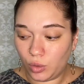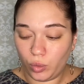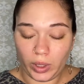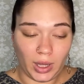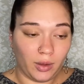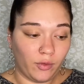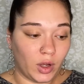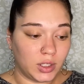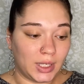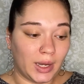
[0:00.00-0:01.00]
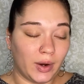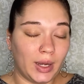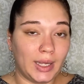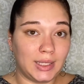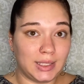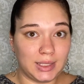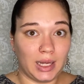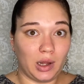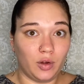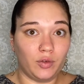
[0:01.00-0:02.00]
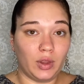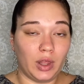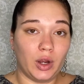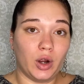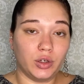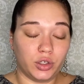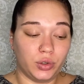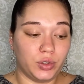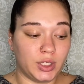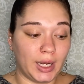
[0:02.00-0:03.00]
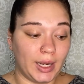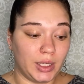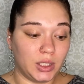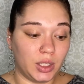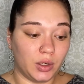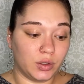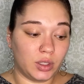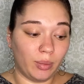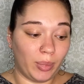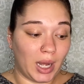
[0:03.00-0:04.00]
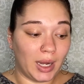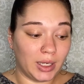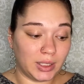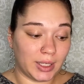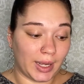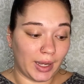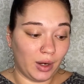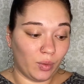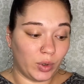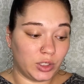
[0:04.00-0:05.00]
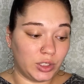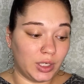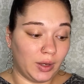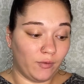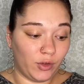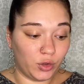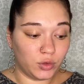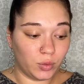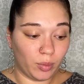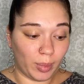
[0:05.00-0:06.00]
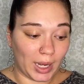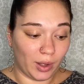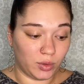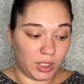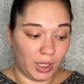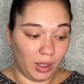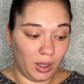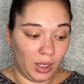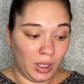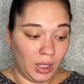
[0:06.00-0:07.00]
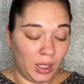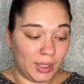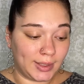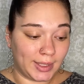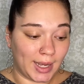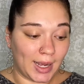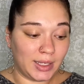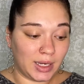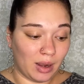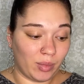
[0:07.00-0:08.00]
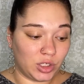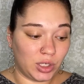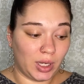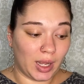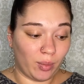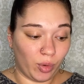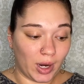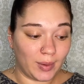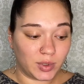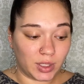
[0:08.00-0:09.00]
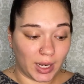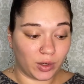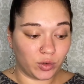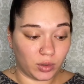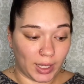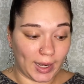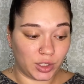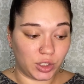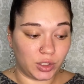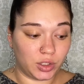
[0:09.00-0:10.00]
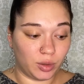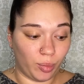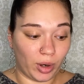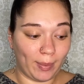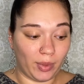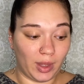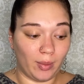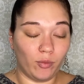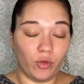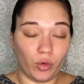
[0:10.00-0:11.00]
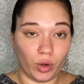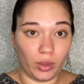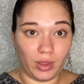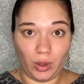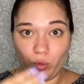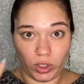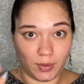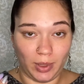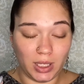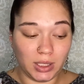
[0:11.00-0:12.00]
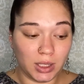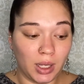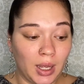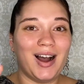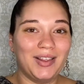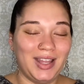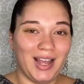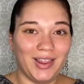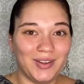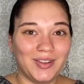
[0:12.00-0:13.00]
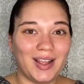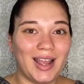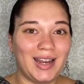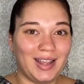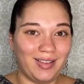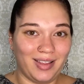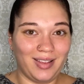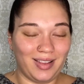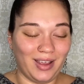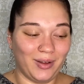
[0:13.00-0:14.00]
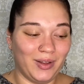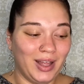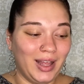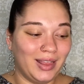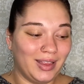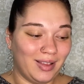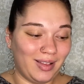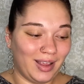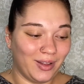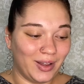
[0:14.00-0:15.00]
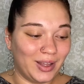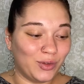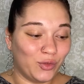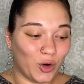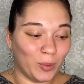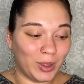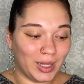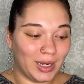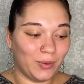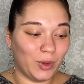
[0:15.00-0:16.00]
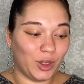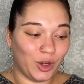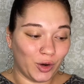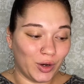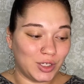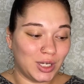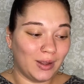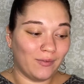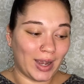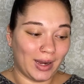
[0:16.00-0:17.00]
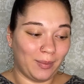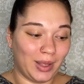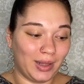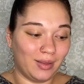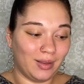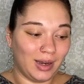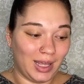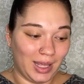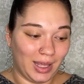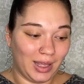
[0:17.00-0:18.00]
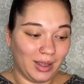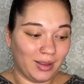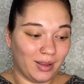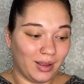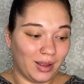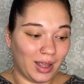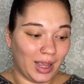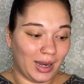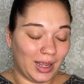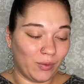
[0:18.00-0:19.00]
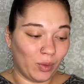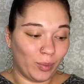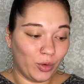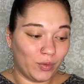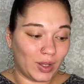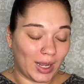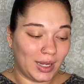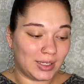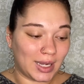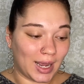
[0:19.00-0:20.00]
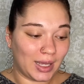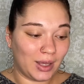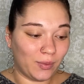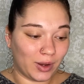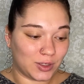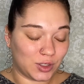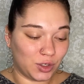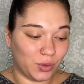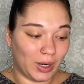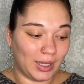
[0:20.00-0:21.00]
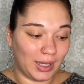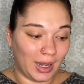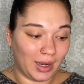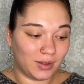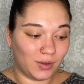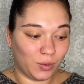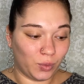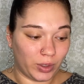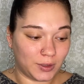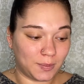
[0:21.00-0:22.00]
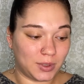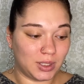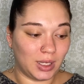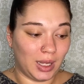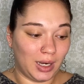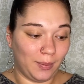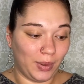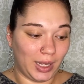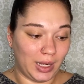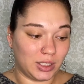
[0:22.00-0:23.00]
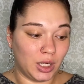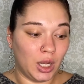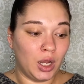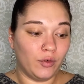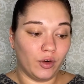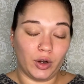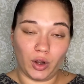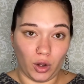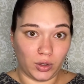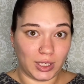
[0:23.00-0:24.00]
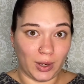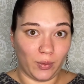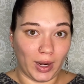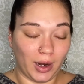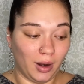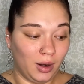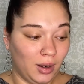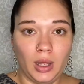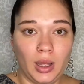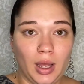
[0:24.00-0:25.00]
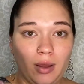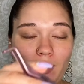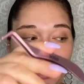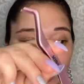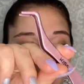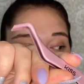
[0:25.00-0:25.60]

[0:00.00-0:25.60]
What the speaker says: with the Falscara itself, there are 2 sides. There's the bond side, which is infused with biotin. It's non-damaging and primes the natural lashes to prep them for the wispies. On the other side is the seal. The seal is formulated with nourishing vitamin E, and it removes any tacky residue and locks the wisps in place for an all-day wear. I've actually